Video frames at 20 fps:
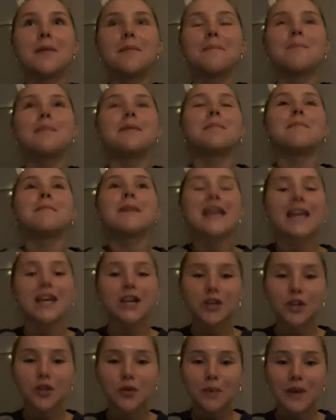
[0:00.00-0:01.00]
but meeting
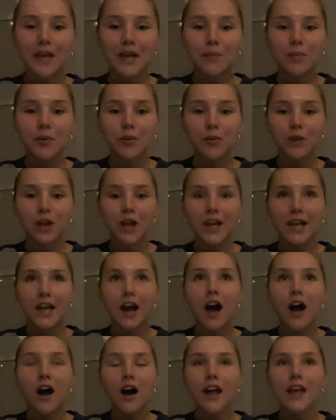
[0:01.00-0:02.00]
new people, like
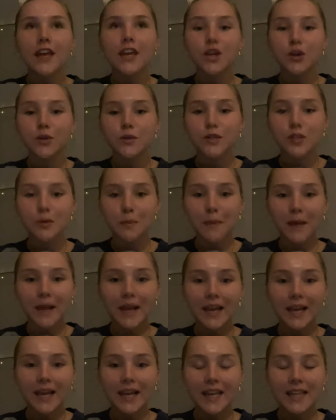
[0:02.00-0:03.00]
I used to
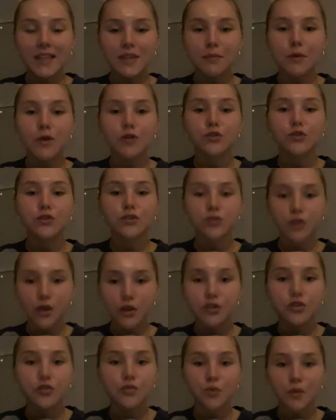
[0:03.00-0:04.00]
be the most
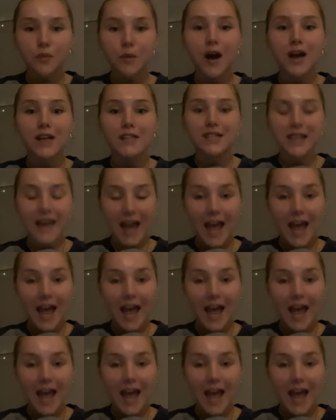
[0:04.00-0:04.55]
sociable person